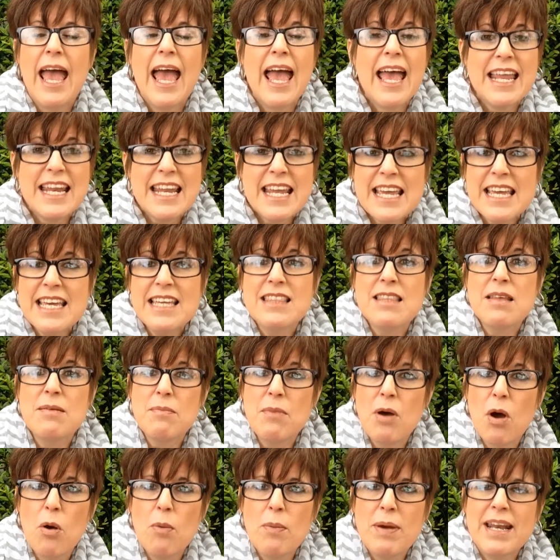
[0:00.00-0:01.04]
And in the
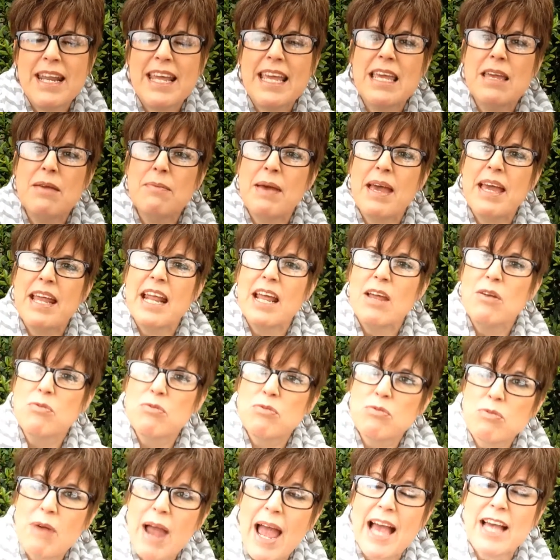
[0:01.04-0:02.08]
moment, he made a
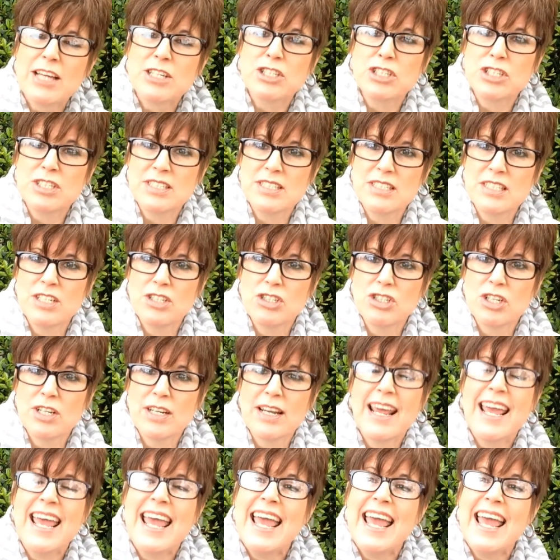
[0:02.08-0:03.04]
rash decision.